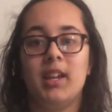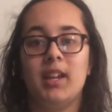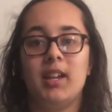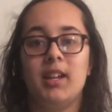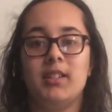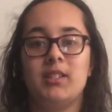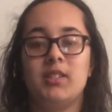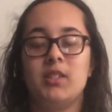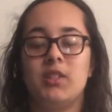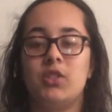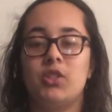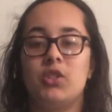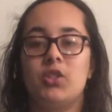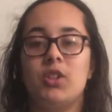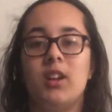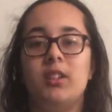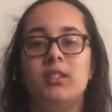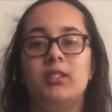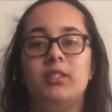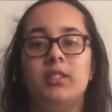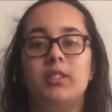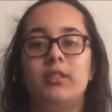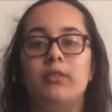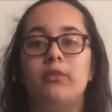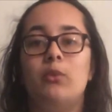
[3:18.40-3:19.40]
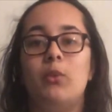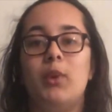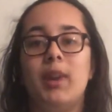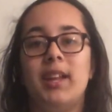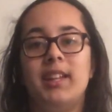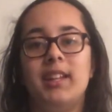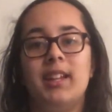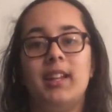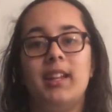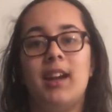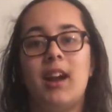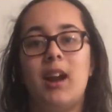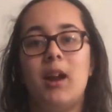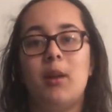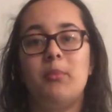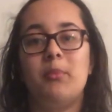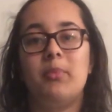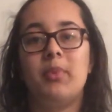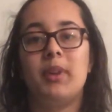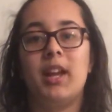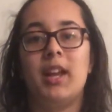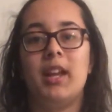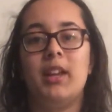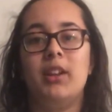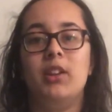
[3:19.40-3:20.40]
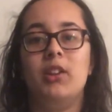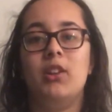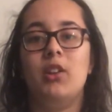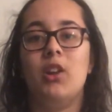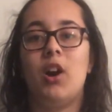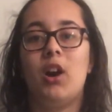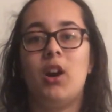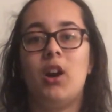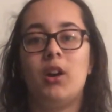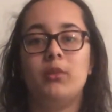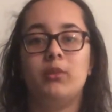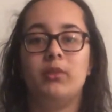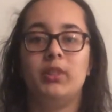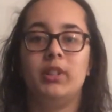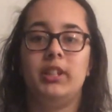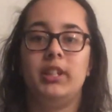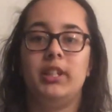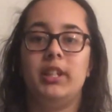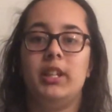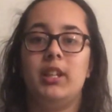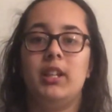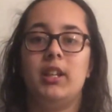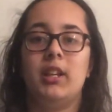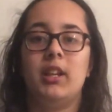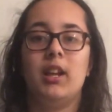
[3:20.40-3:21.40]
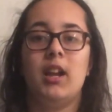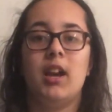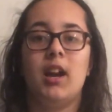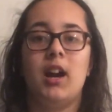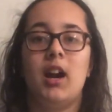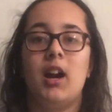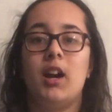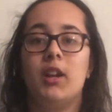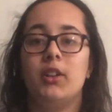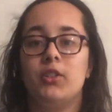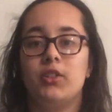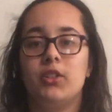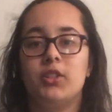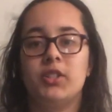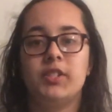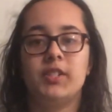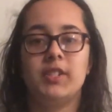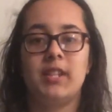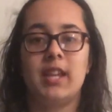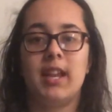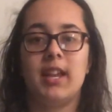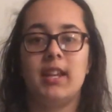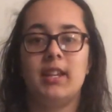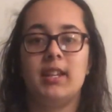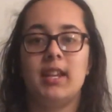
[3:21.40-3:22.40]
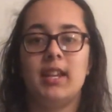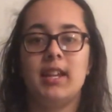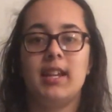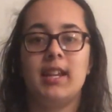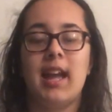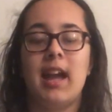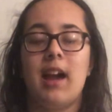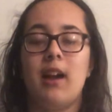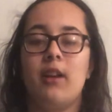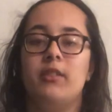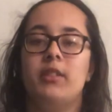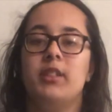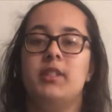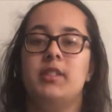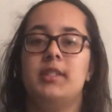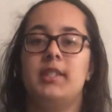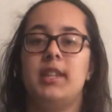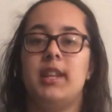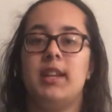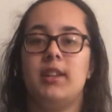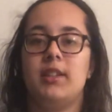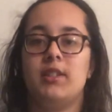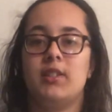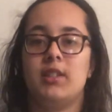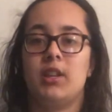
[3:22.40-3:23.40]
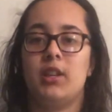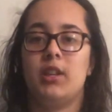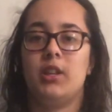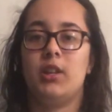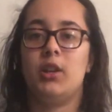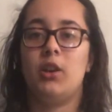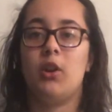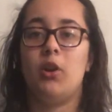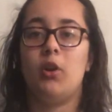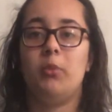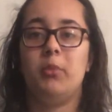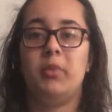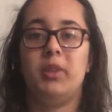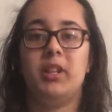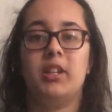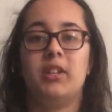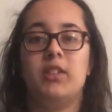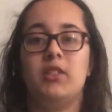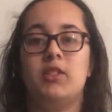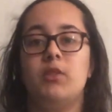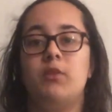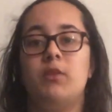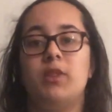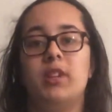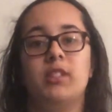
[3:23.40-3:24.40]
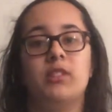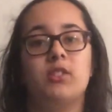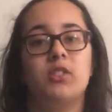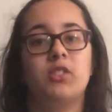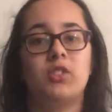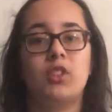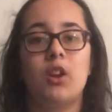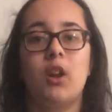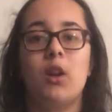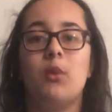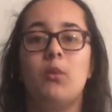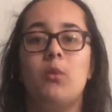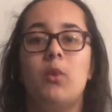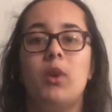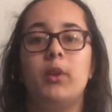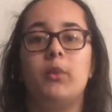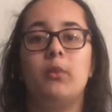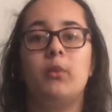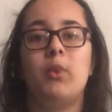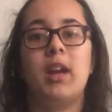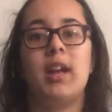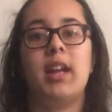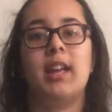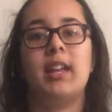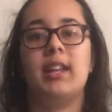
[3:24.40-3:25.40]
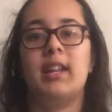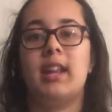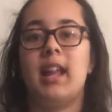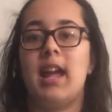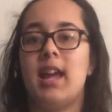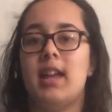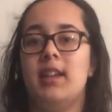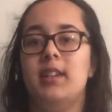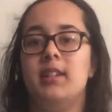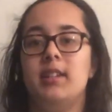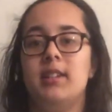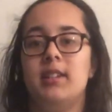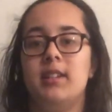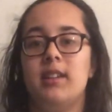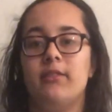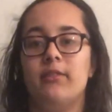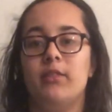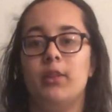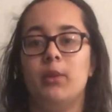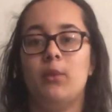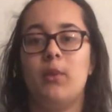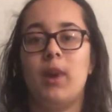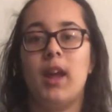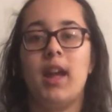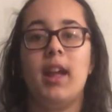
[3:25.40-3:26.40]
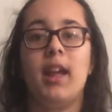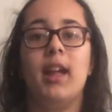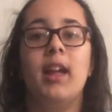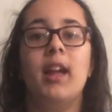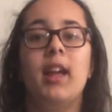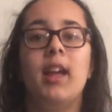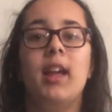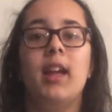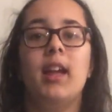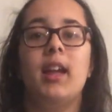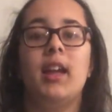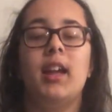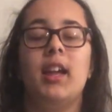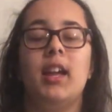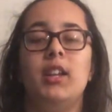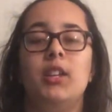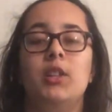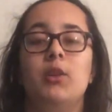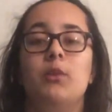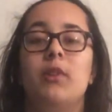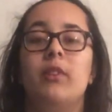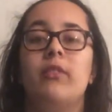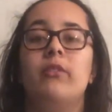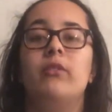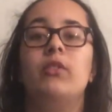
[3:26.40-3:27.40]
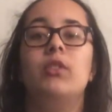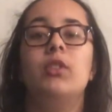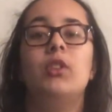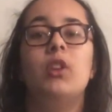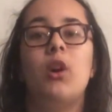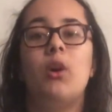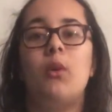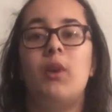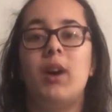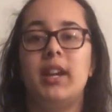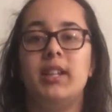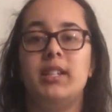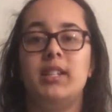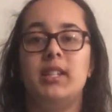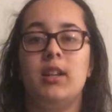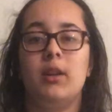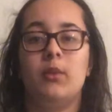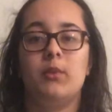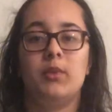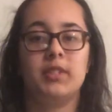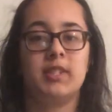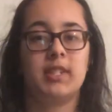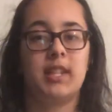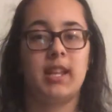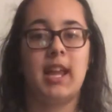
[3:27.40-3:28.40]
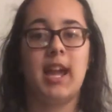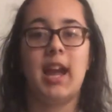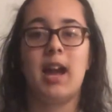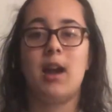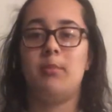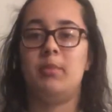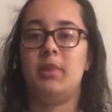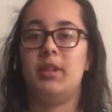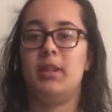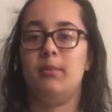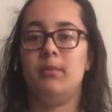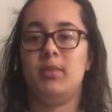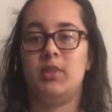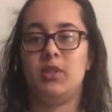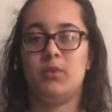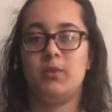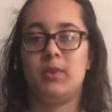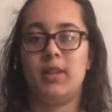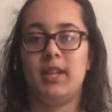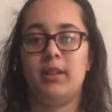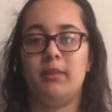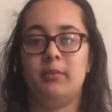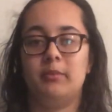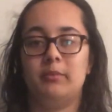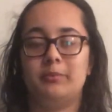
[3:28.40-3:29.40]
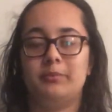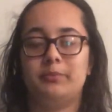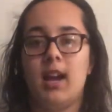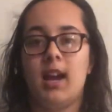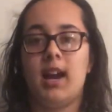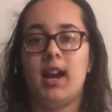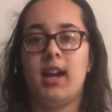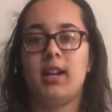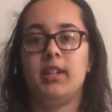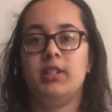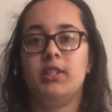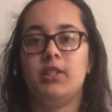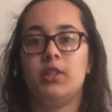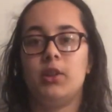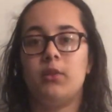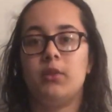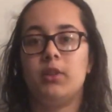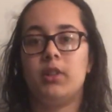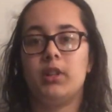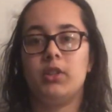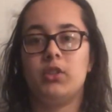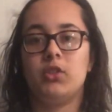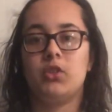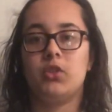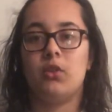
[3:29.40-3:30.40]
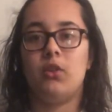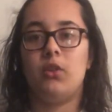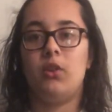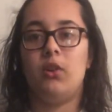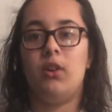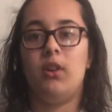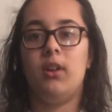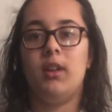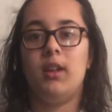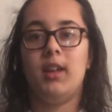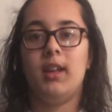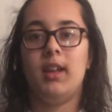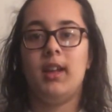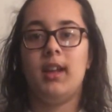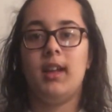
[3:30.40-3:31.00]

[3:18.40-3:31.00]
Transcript: It's a struggle of waking up and not really understanding how this day is going to go, because you can start one way and end a different way, and you have no idea what's going to happen in between. I don't control